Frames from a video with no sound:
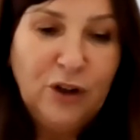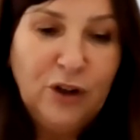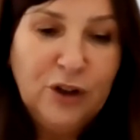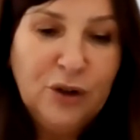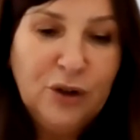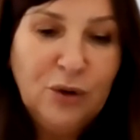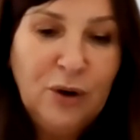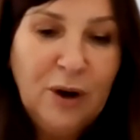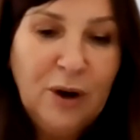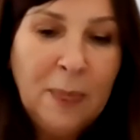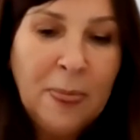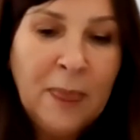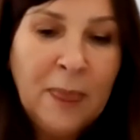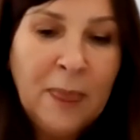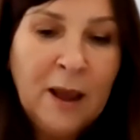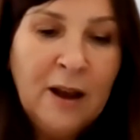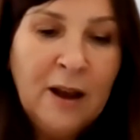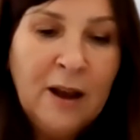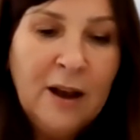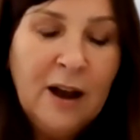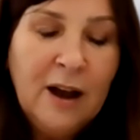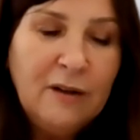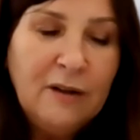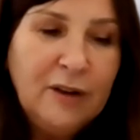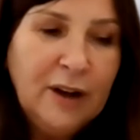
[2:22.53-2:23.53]
So
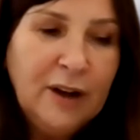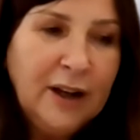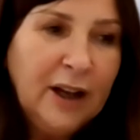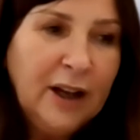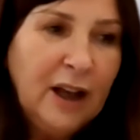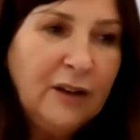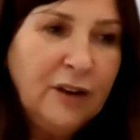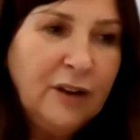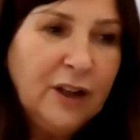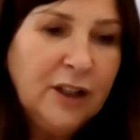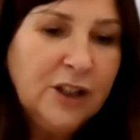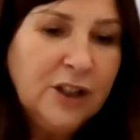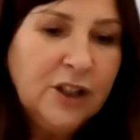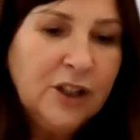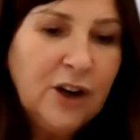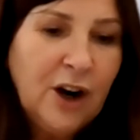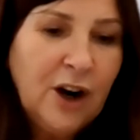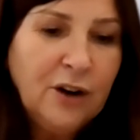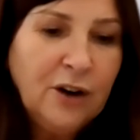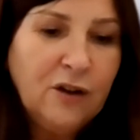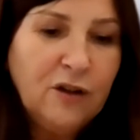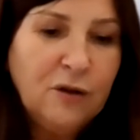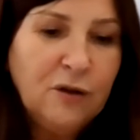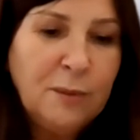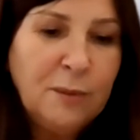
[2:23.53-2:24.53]
if I, if I can
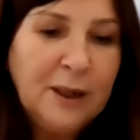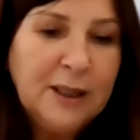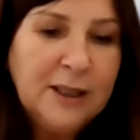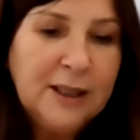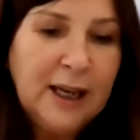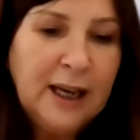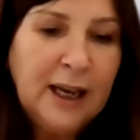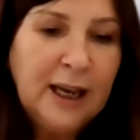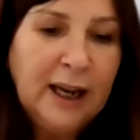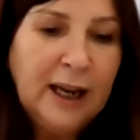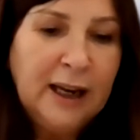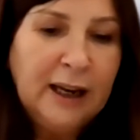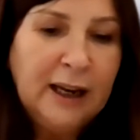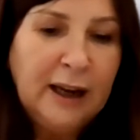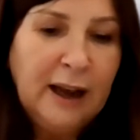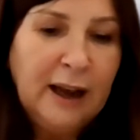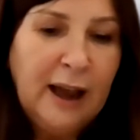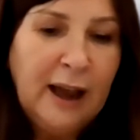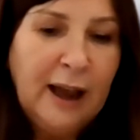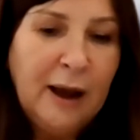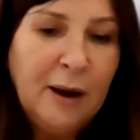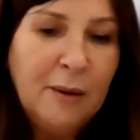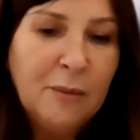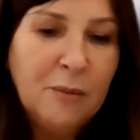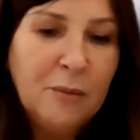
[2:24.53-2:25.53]
start off by saying,
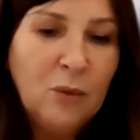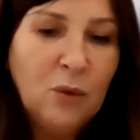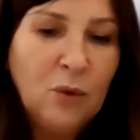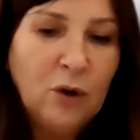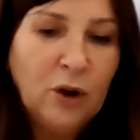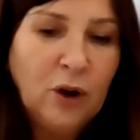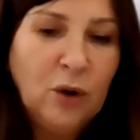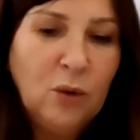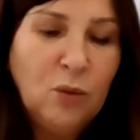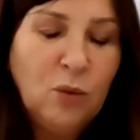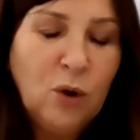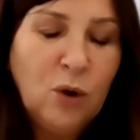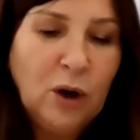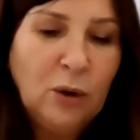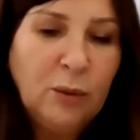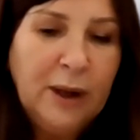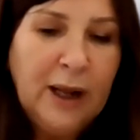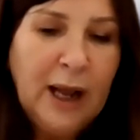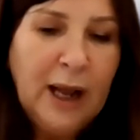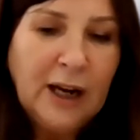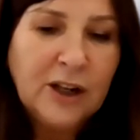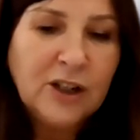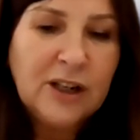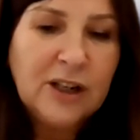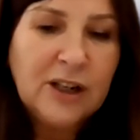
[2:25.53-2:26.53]
um, you know, what do we
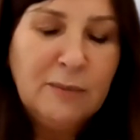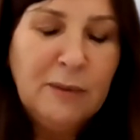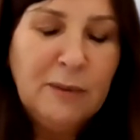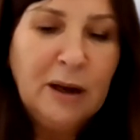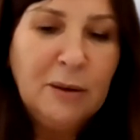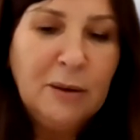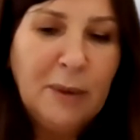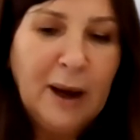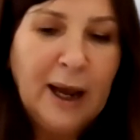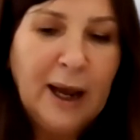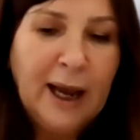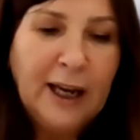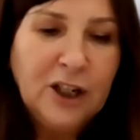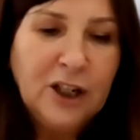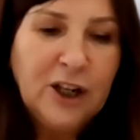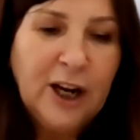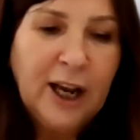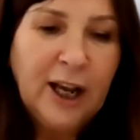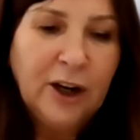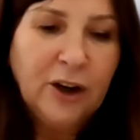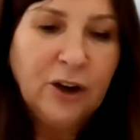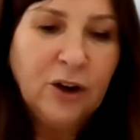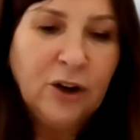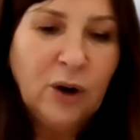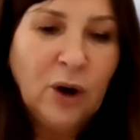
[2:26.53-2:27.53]
actually mean by
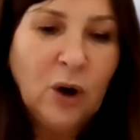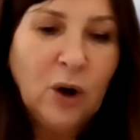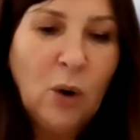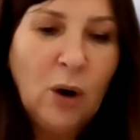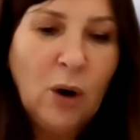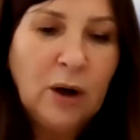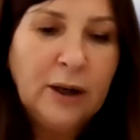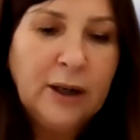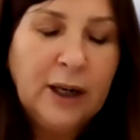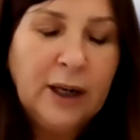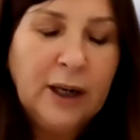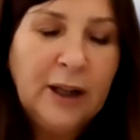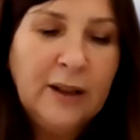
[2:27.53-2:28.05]
gender equality?